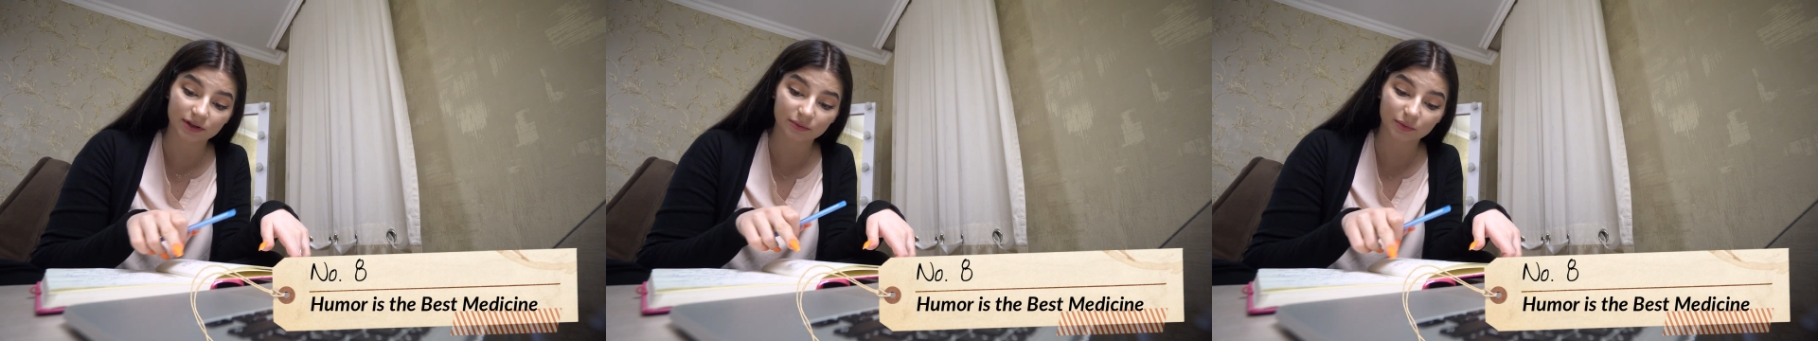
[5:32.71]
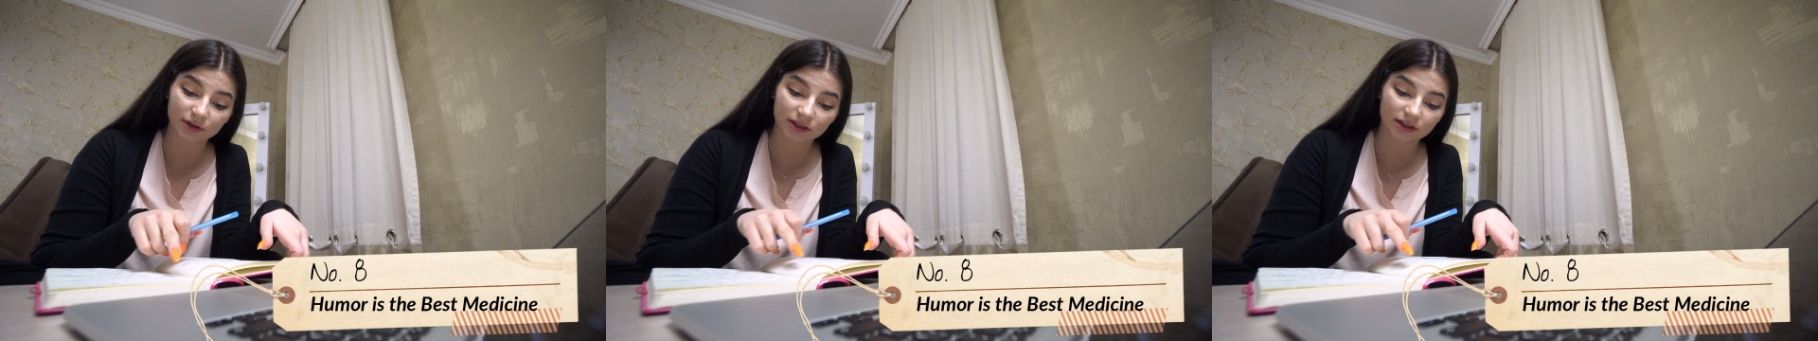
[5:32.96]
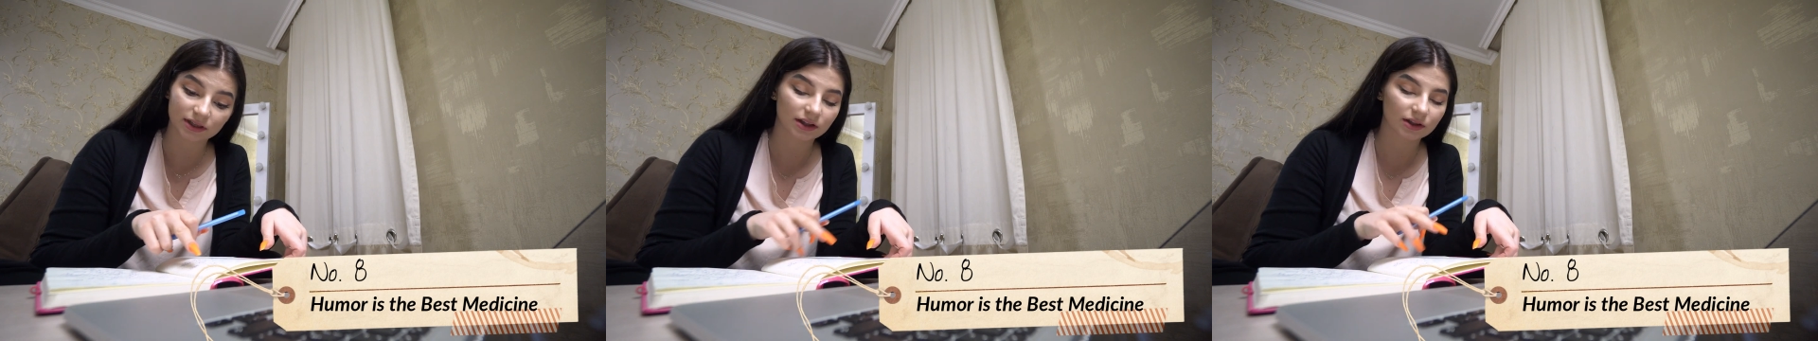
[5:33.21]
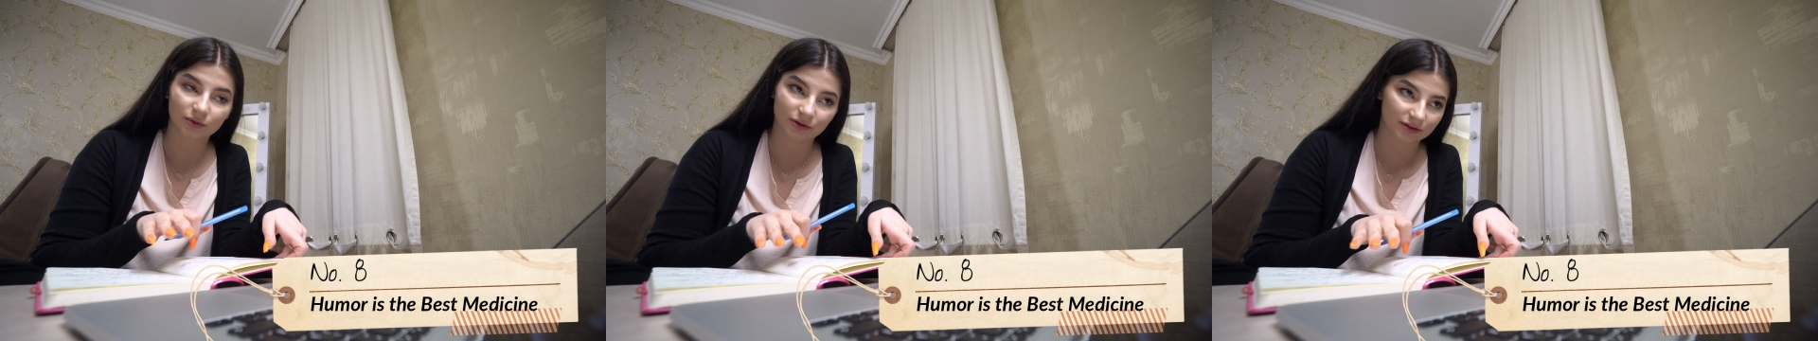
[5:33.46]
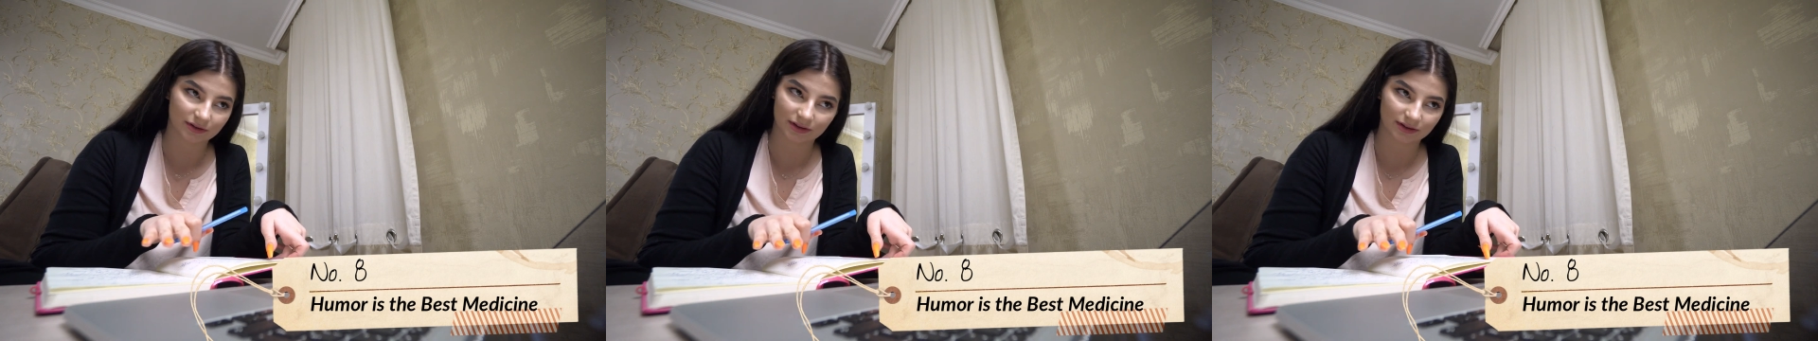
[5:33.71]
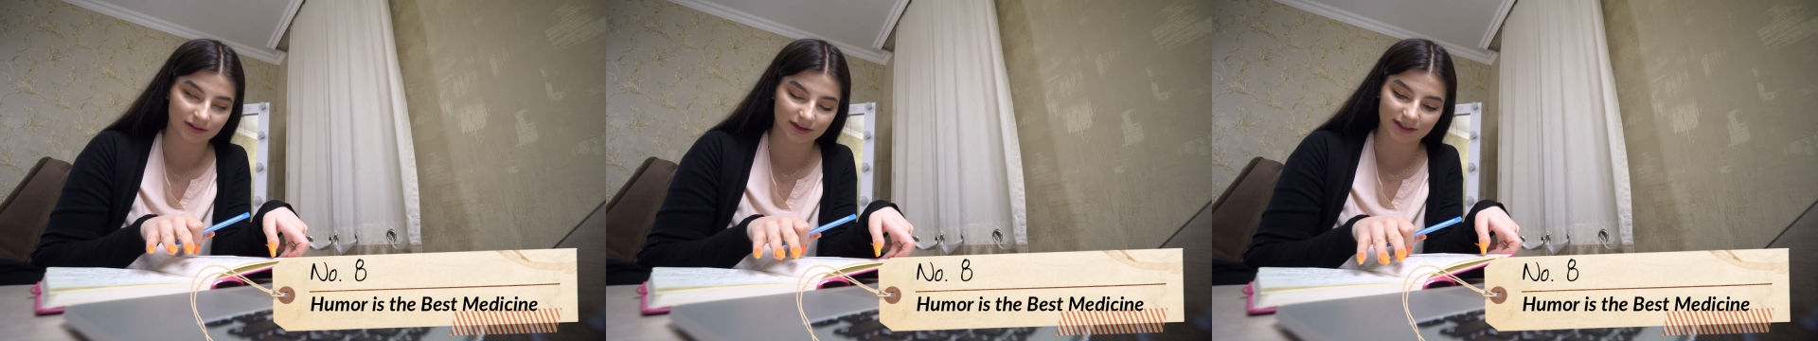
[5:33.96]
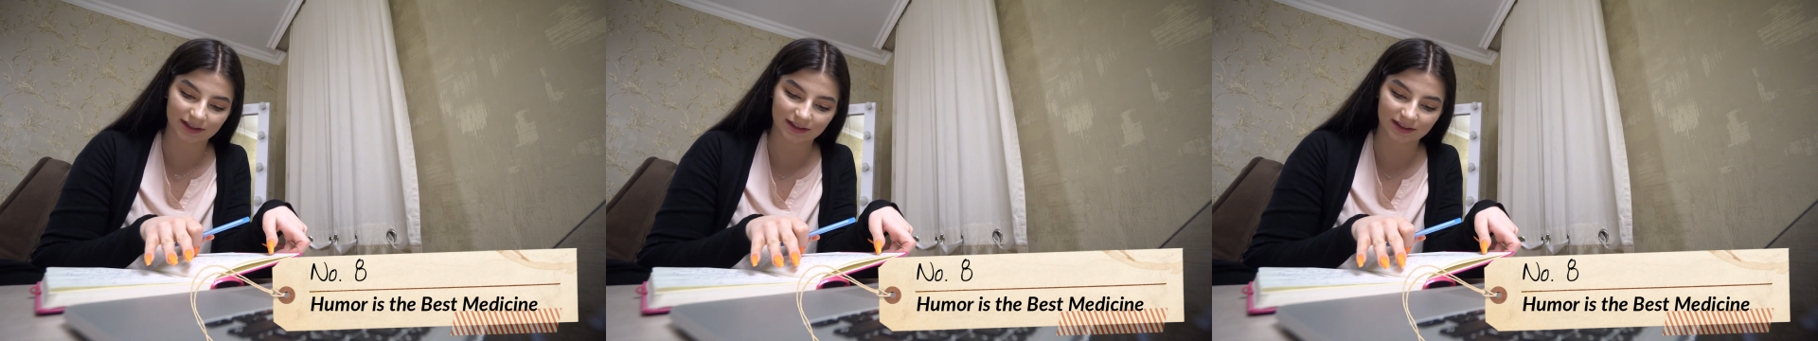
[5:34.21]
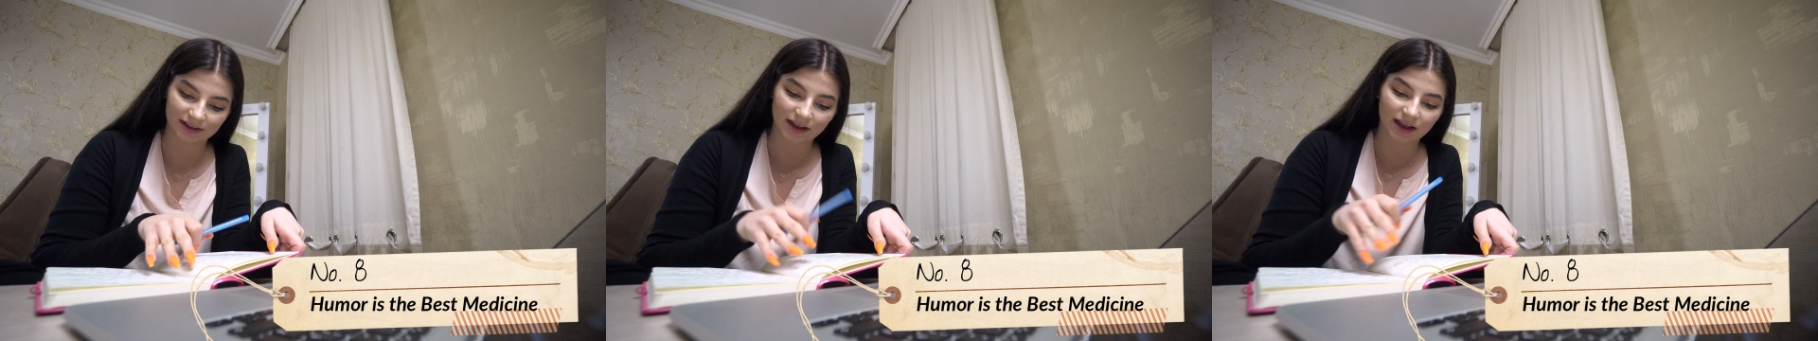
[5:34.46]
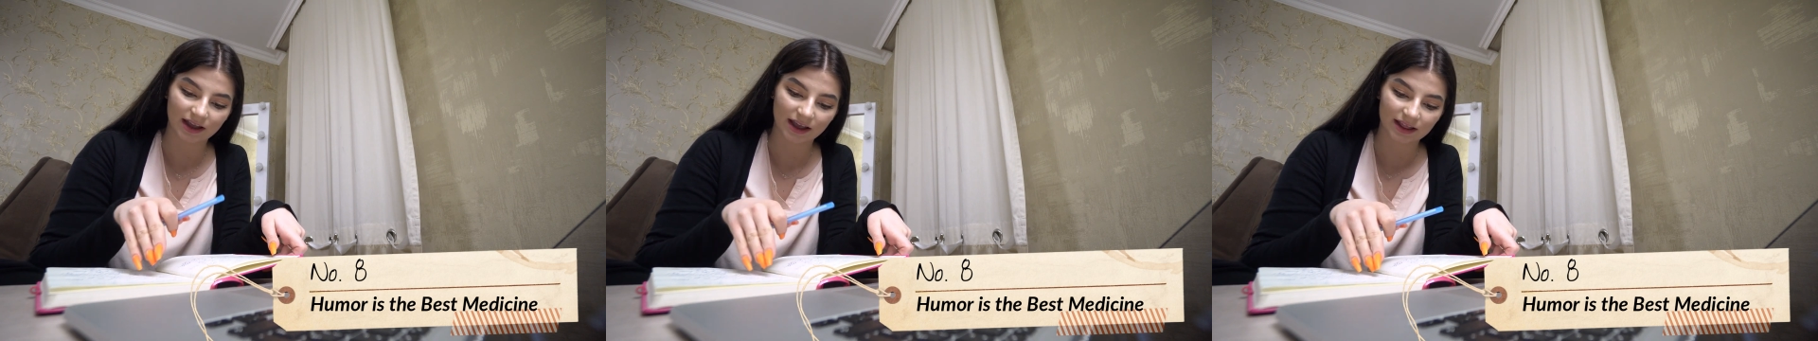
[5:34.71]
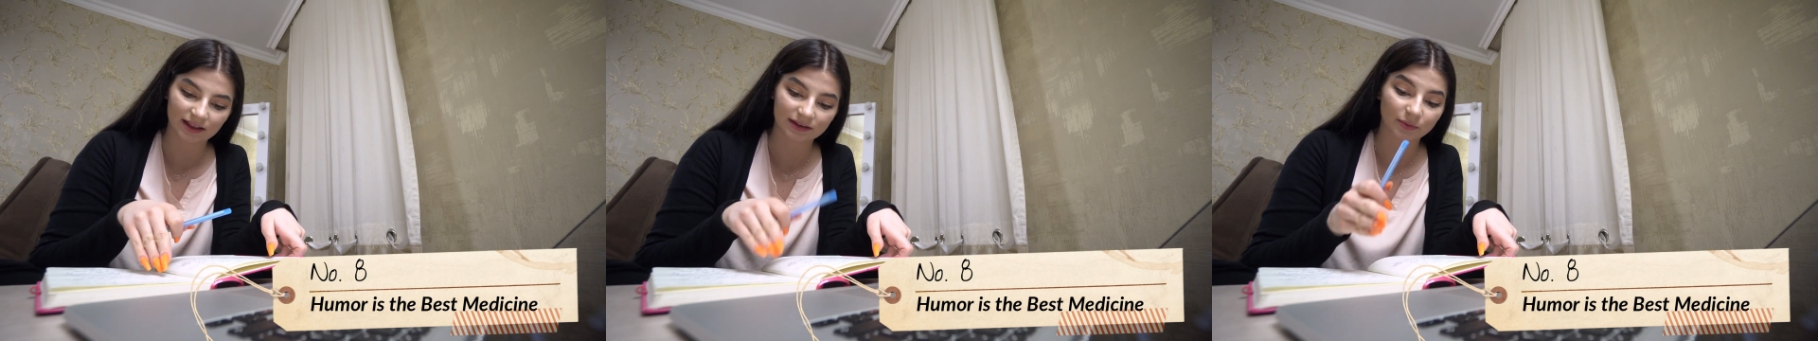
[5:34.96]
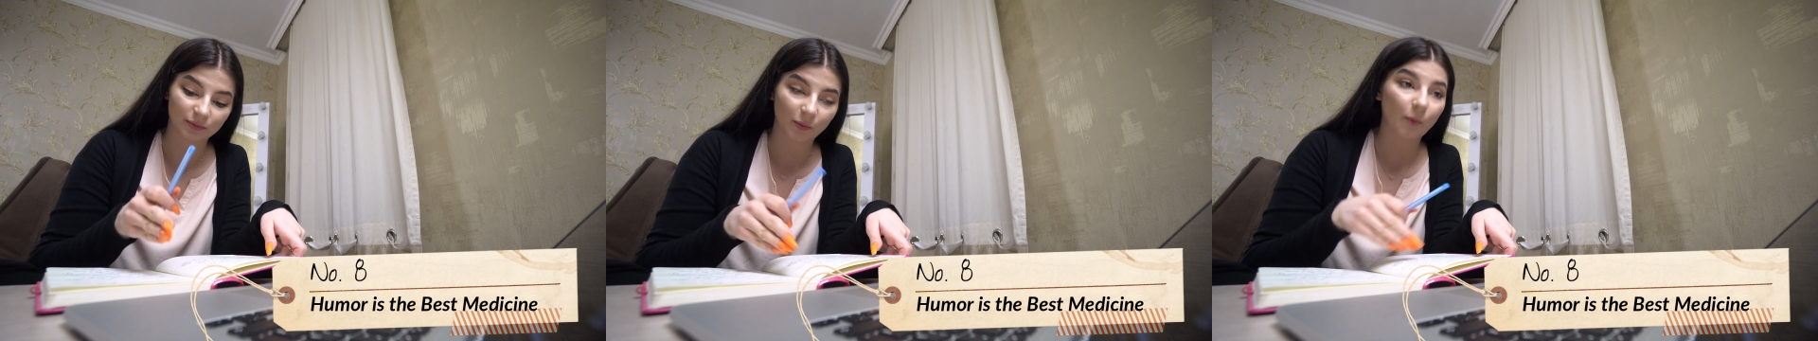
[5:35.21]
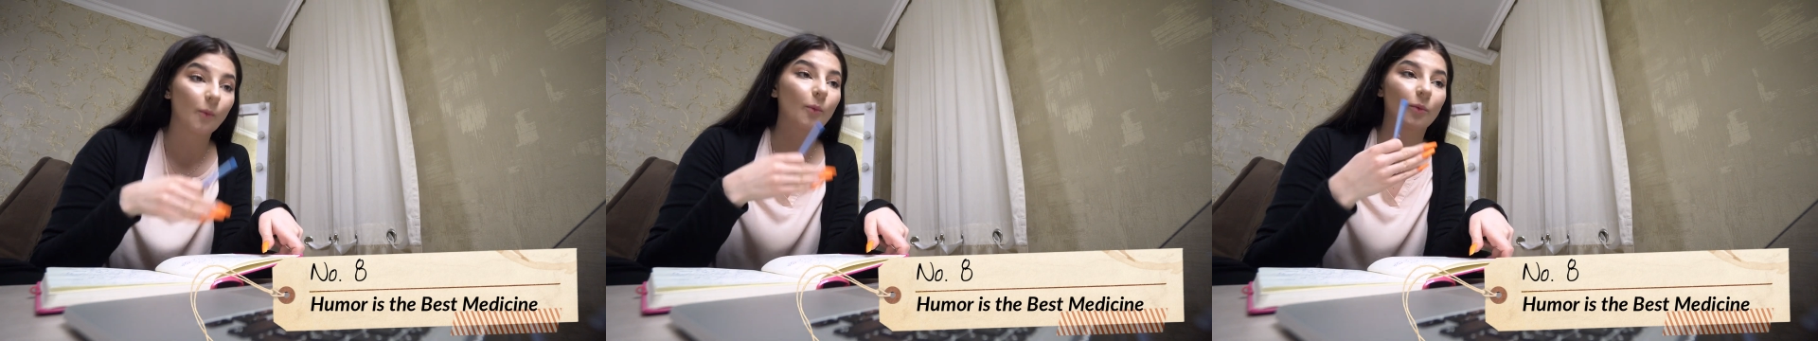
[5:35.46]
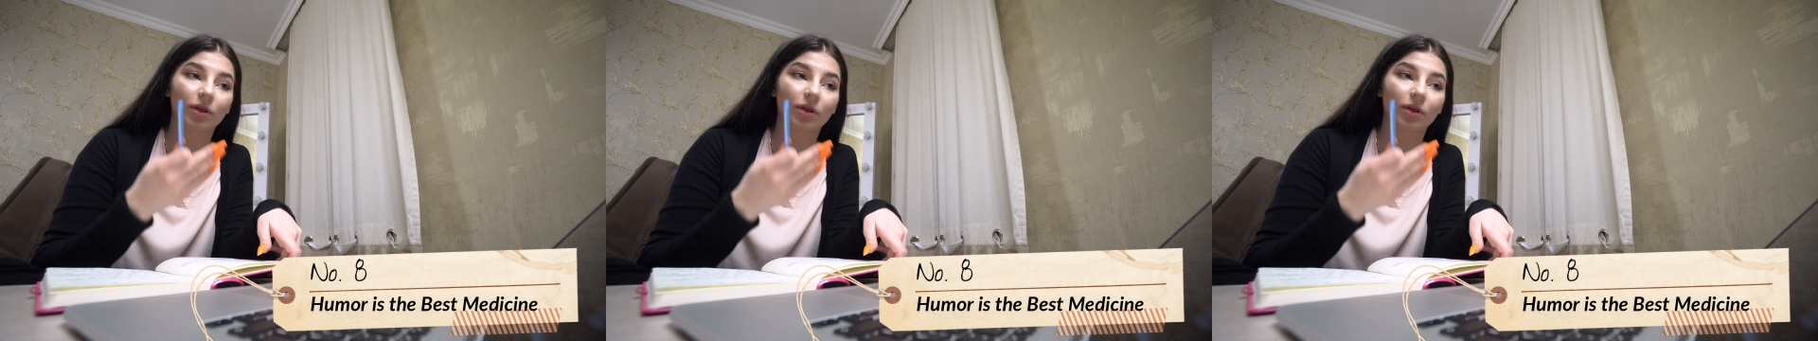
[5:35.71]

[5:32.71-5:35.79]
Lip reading: instead of mother, ma, due to a tonal slip-up?